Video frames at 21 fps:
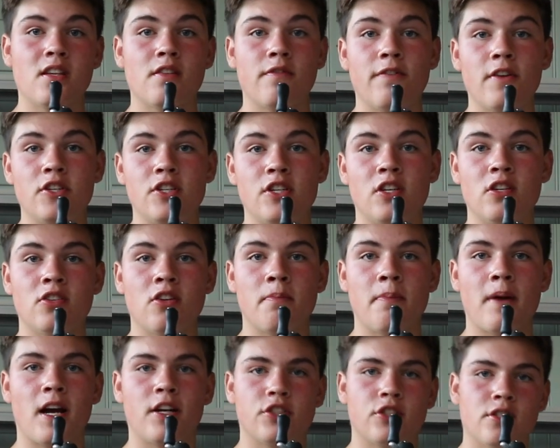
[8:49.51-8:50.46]
fishing is our
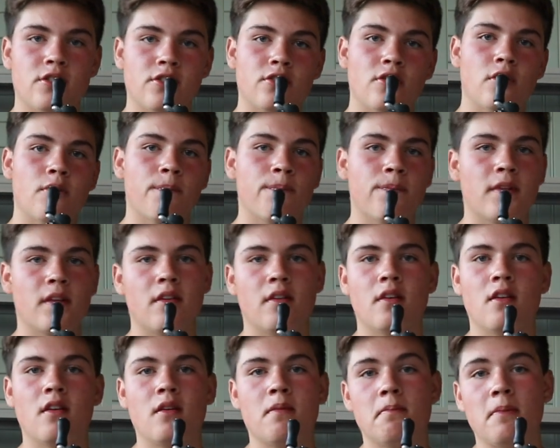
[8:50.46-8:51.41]
passion, so
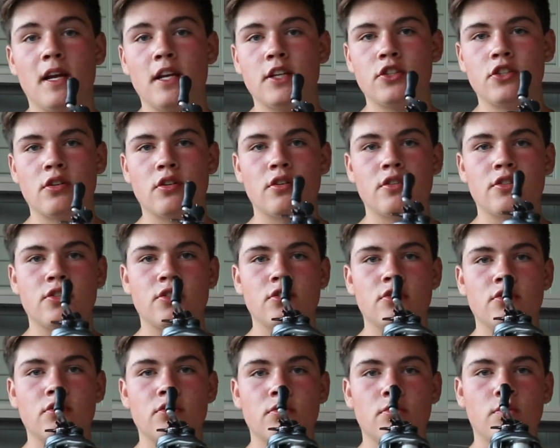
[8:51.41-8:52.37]
make sure
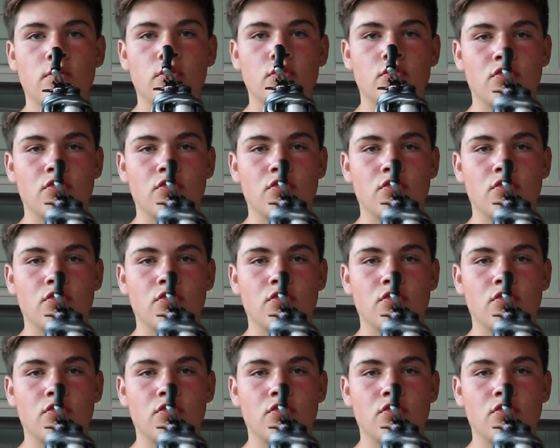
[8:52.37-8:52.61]
to